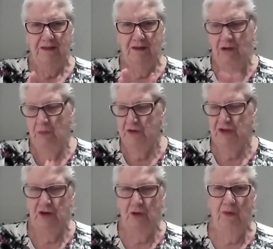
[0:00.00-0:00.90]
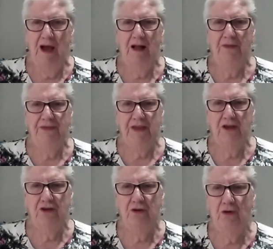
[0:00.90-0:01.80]
So I wish you well.
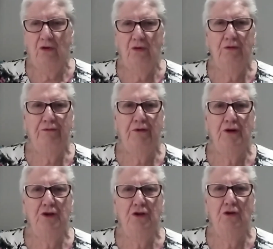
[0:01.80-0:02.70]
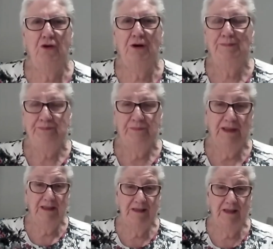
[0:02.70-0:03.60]
Thank you all for your
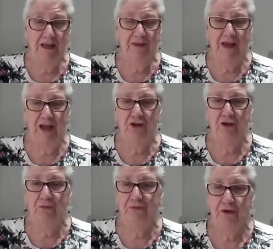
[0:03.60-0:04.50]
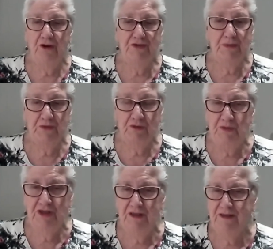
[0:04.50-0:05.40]
listening. Thank you for your
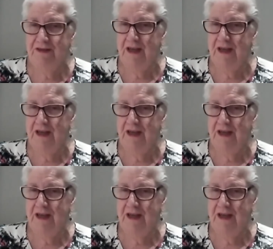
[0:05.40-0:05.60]
subscriptions.